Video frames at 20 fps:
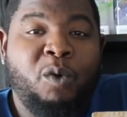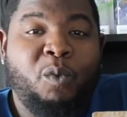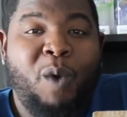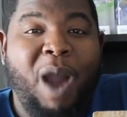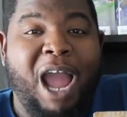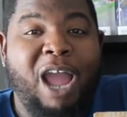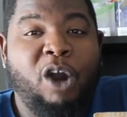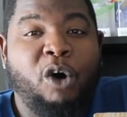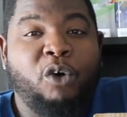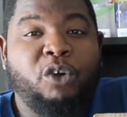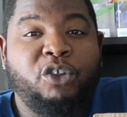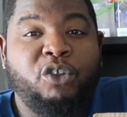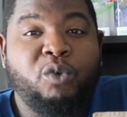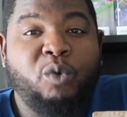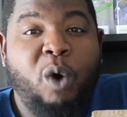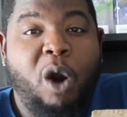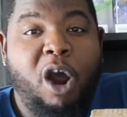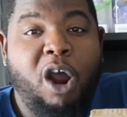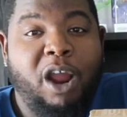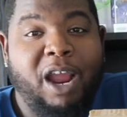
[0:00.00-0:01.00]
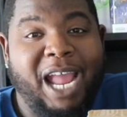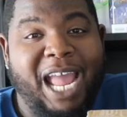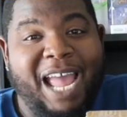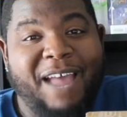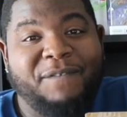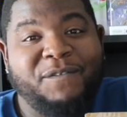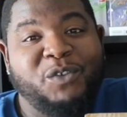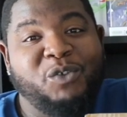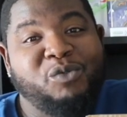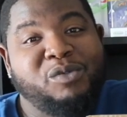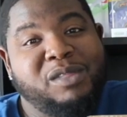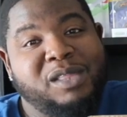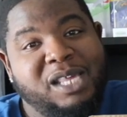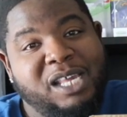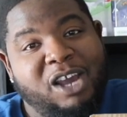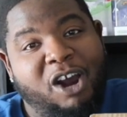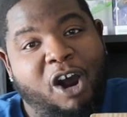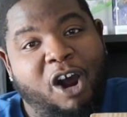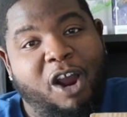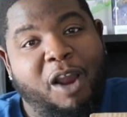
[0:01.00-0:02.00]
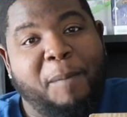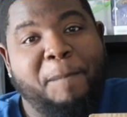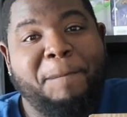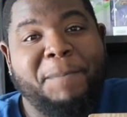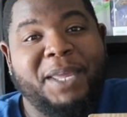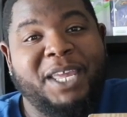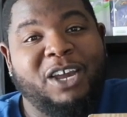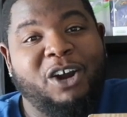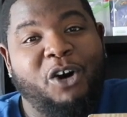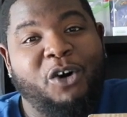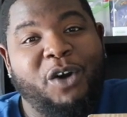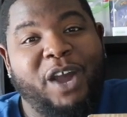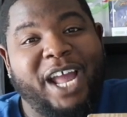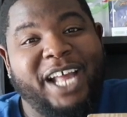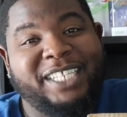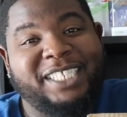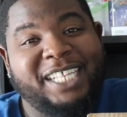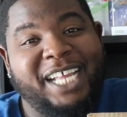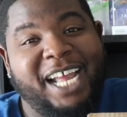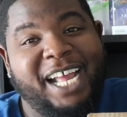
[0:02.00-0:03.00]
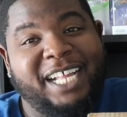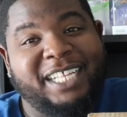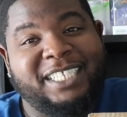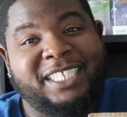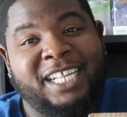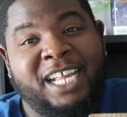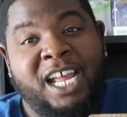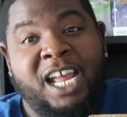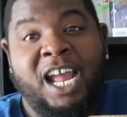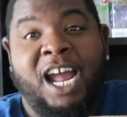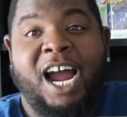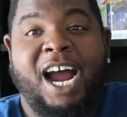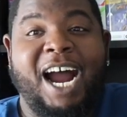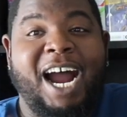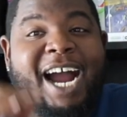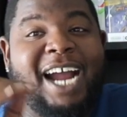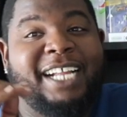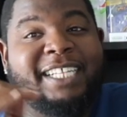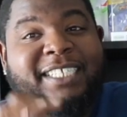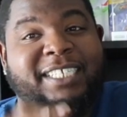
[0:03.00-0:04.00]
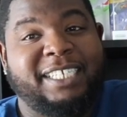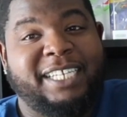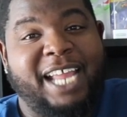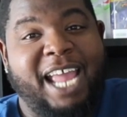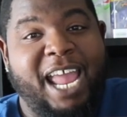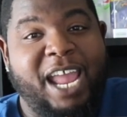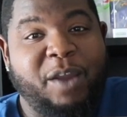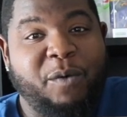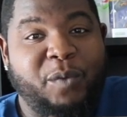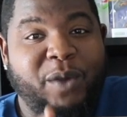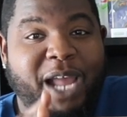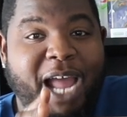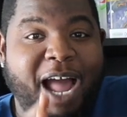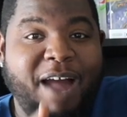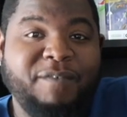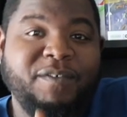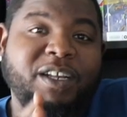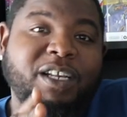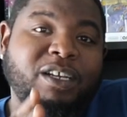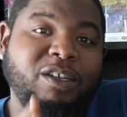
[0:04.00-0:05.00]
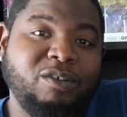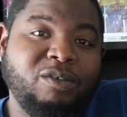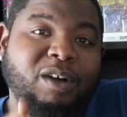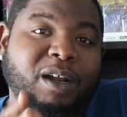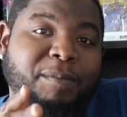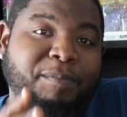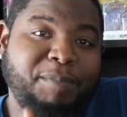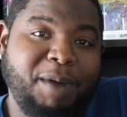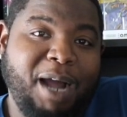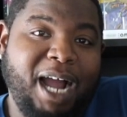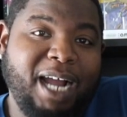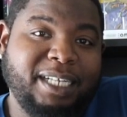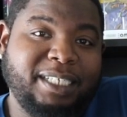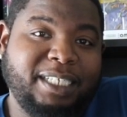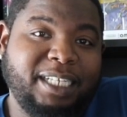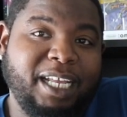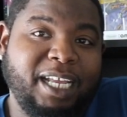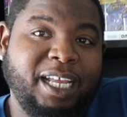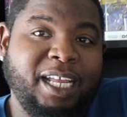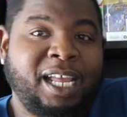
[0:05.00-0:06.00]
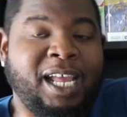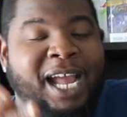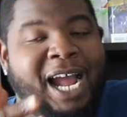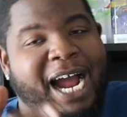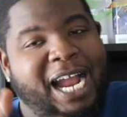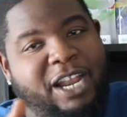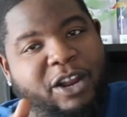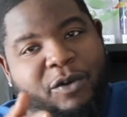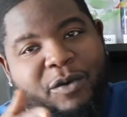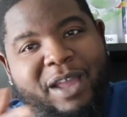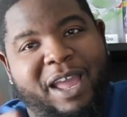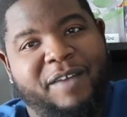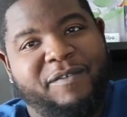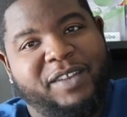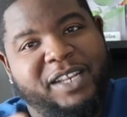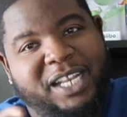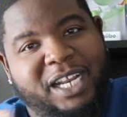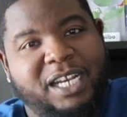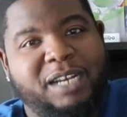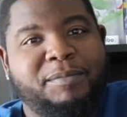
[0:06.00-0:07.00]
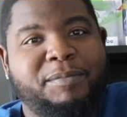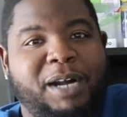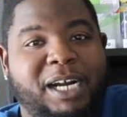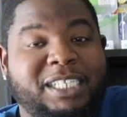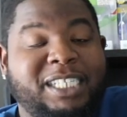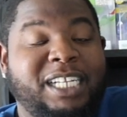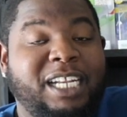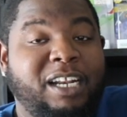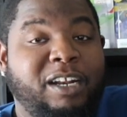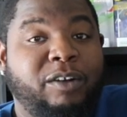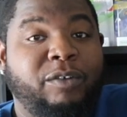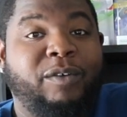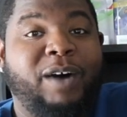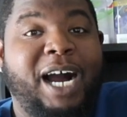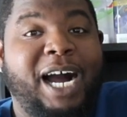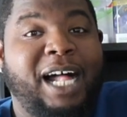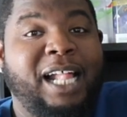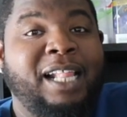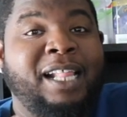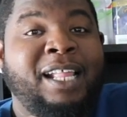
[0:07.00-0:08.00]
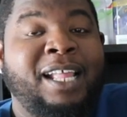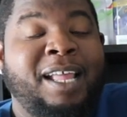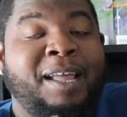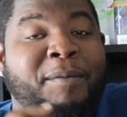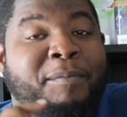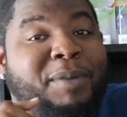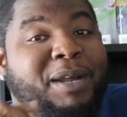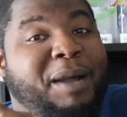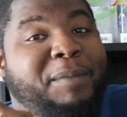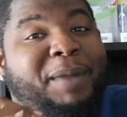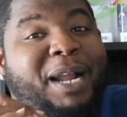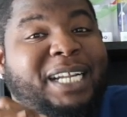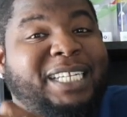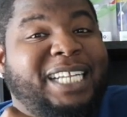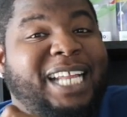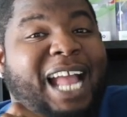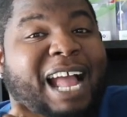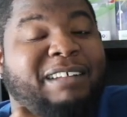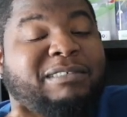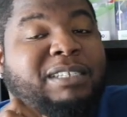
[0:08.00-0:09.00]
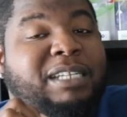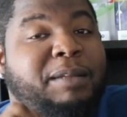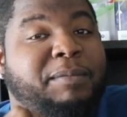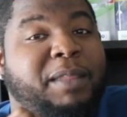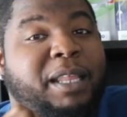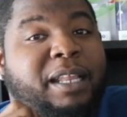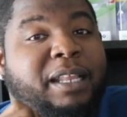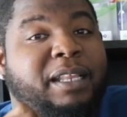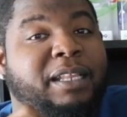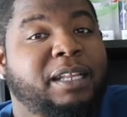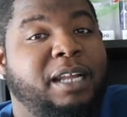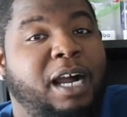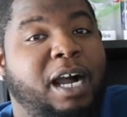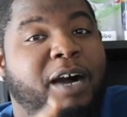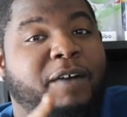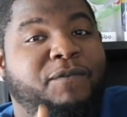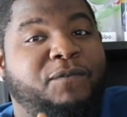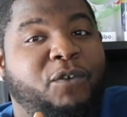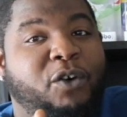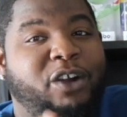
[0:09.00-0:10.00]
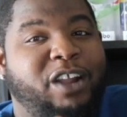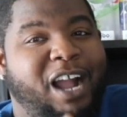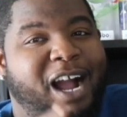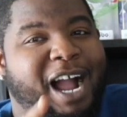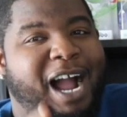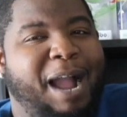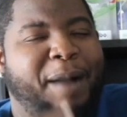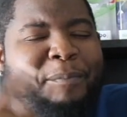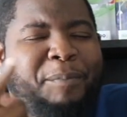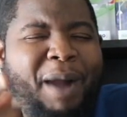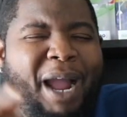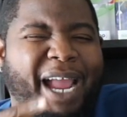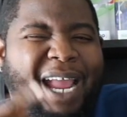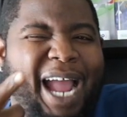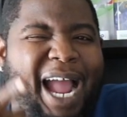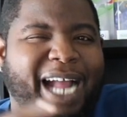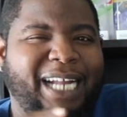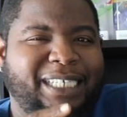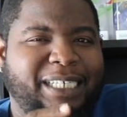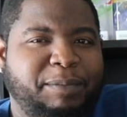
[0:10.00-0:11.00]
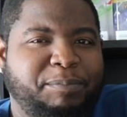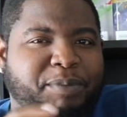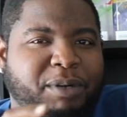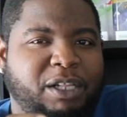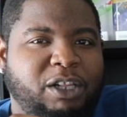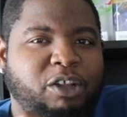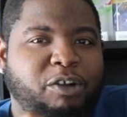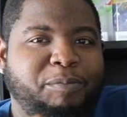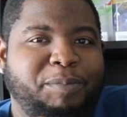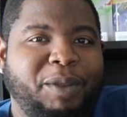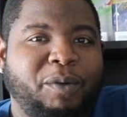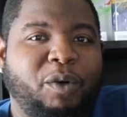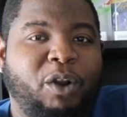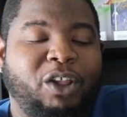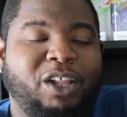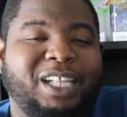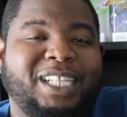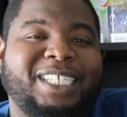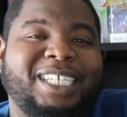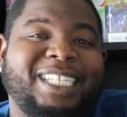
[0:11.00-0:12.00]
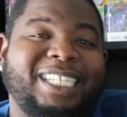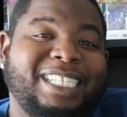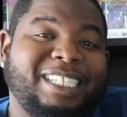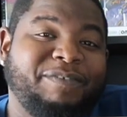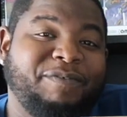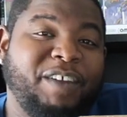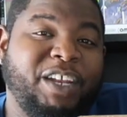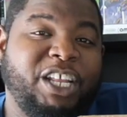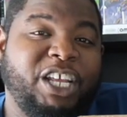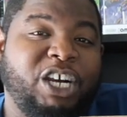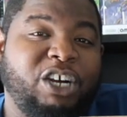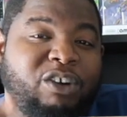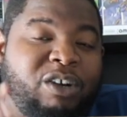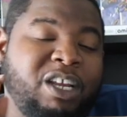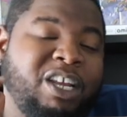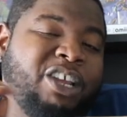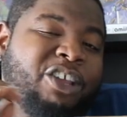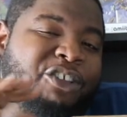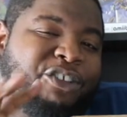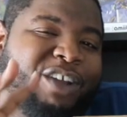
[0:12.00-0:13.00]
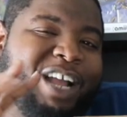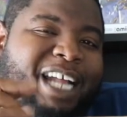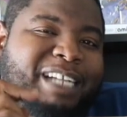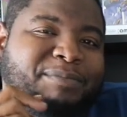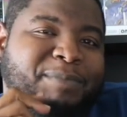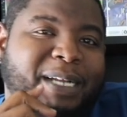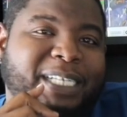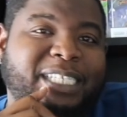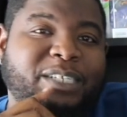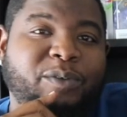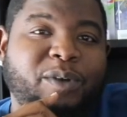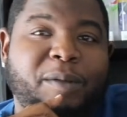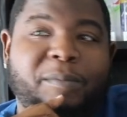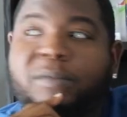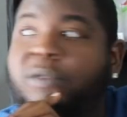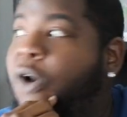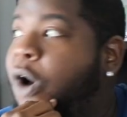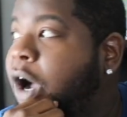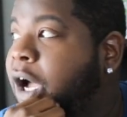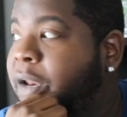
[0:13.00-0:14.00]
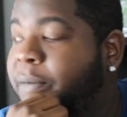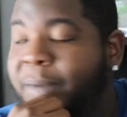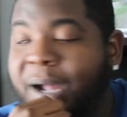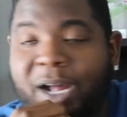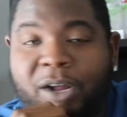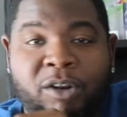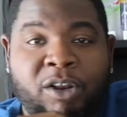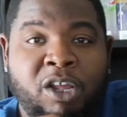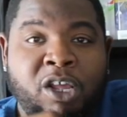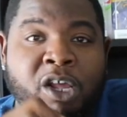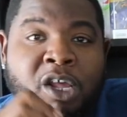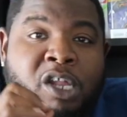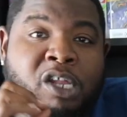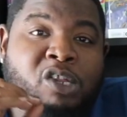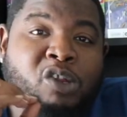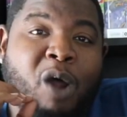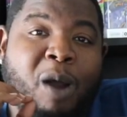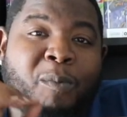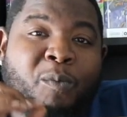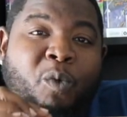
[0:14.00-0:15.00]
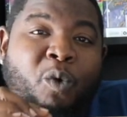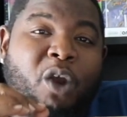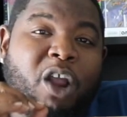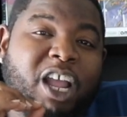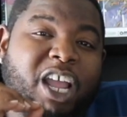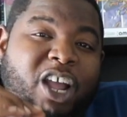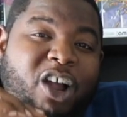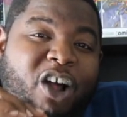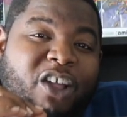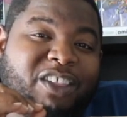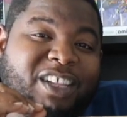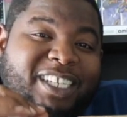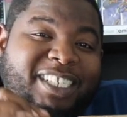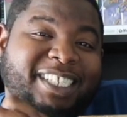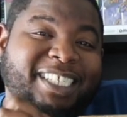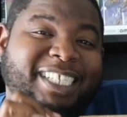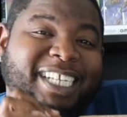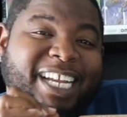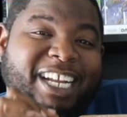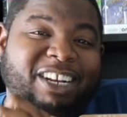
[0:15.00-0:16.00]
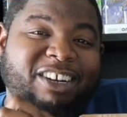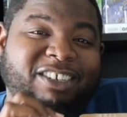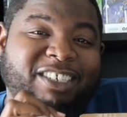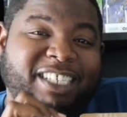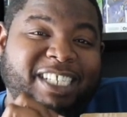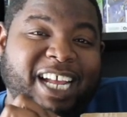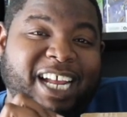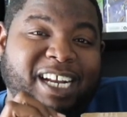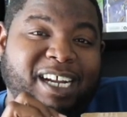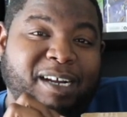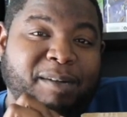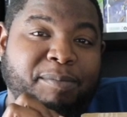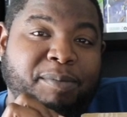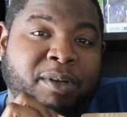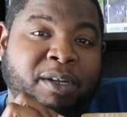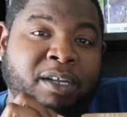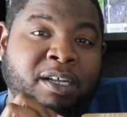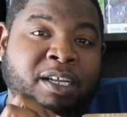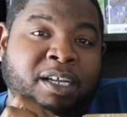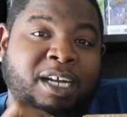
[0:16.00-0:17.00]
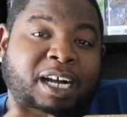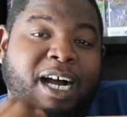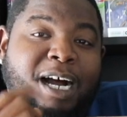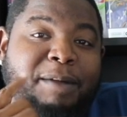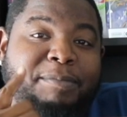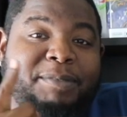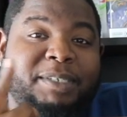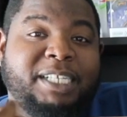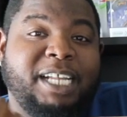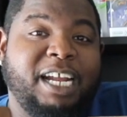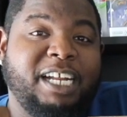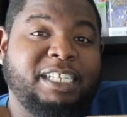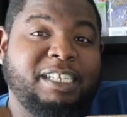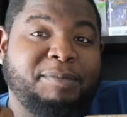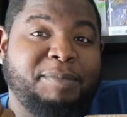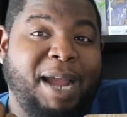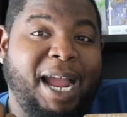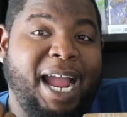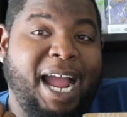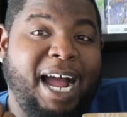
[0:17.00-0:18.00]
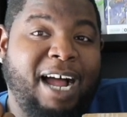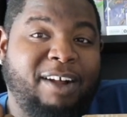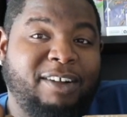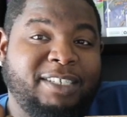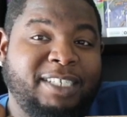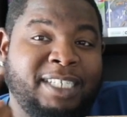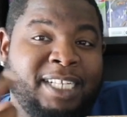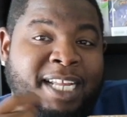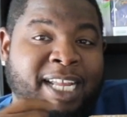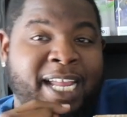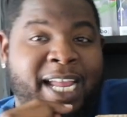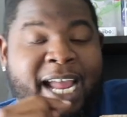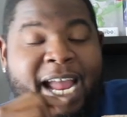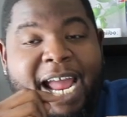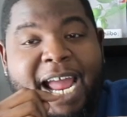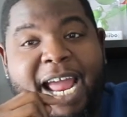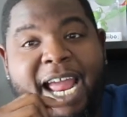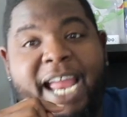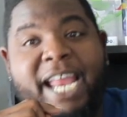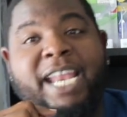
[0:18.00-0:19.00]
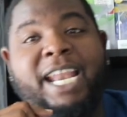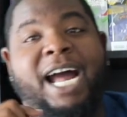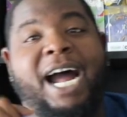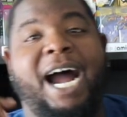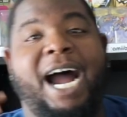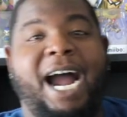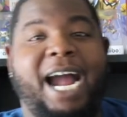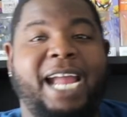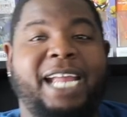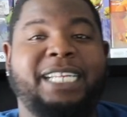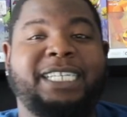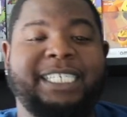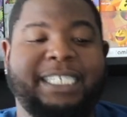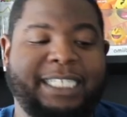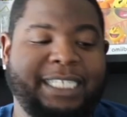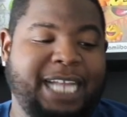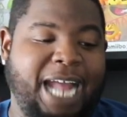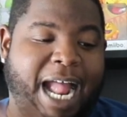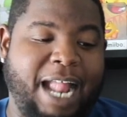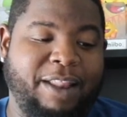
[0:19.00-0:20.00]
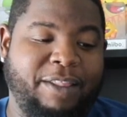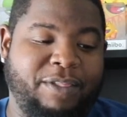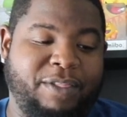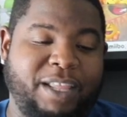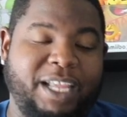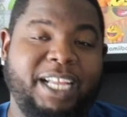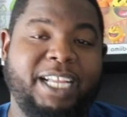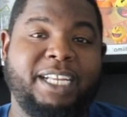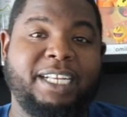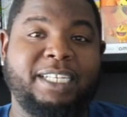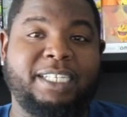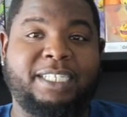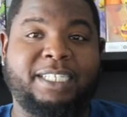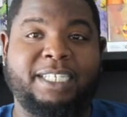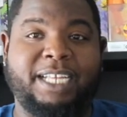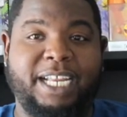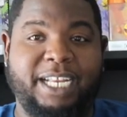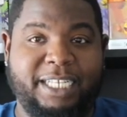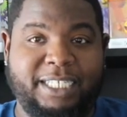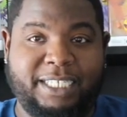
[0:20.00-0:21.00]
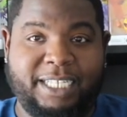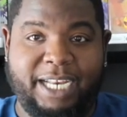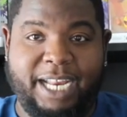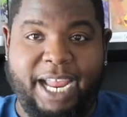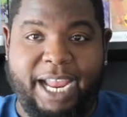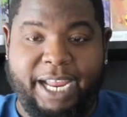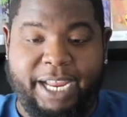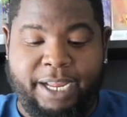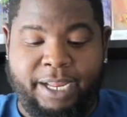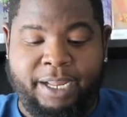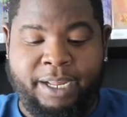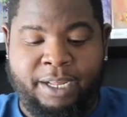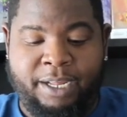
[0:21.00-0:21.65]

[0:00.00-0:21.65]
YOURFUTRBOSS. Alright, today we have a new unboxing. I know we haven't done unboxing in a while, but I'm actually have something for y'all. I might actually put a little B-roll into this video. You guys might see what I'm talking about. So I'm working on this theater setup upstairs in my house, and I just got these in today.